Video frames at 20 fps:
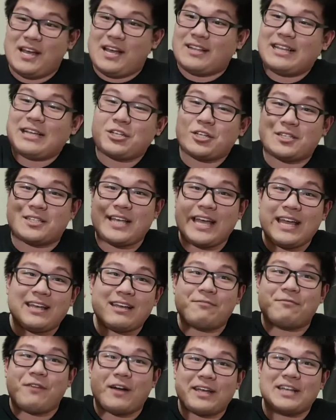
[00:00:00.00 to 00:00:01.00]
They just take a
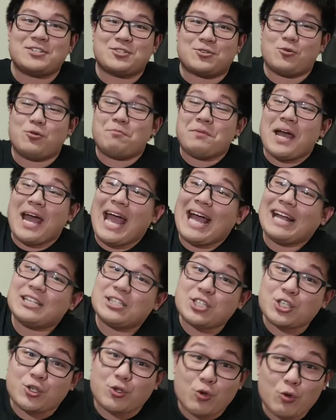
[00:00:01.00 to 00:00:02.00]
fucking scoop and
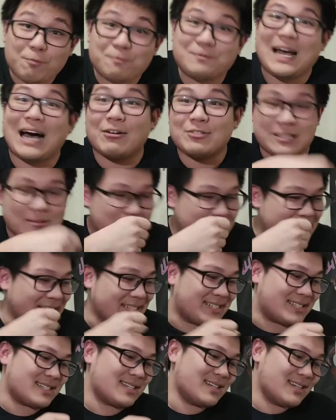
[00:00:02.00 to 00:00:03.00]
scooped out the
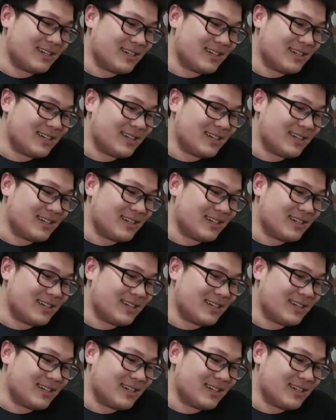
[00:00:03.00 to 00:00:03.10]
mids.